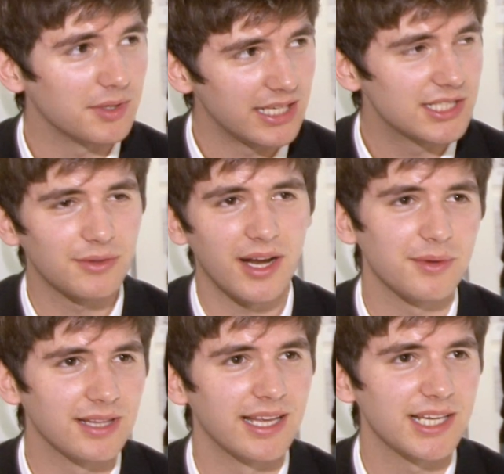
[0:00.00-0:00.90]
interact
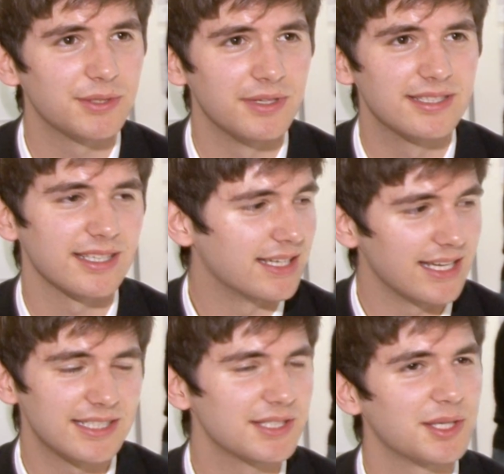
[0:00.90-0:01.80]
with the lecturers, and
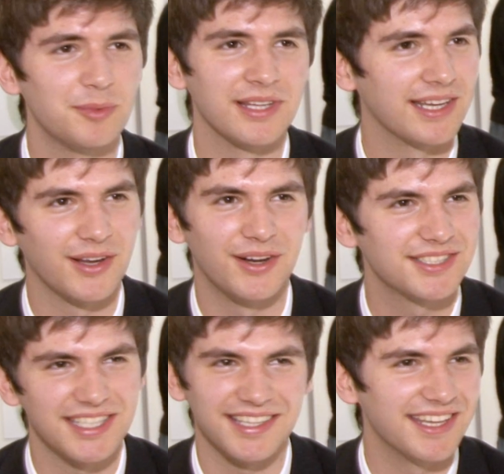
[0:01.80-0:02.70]
it's just a brilliant
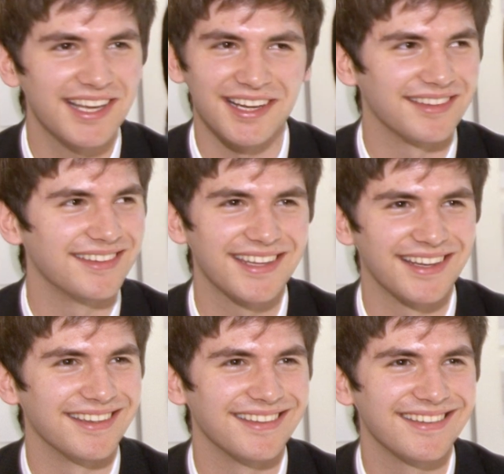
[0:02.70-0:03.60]
course. You
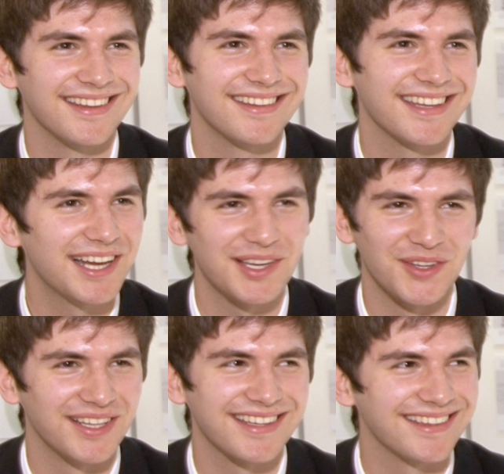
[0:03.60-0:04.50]
can't
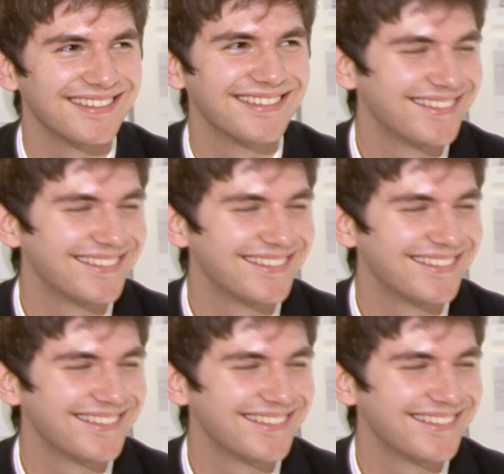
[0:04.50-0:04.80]
not like it.